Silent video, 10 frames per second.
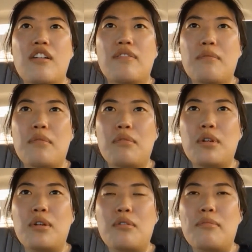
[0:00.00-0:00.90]
from the
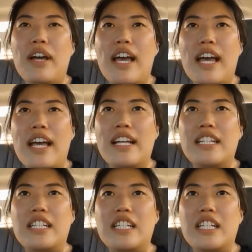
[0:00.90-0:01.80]
room
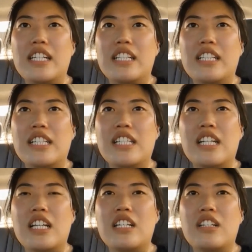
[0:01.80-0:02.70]
and listening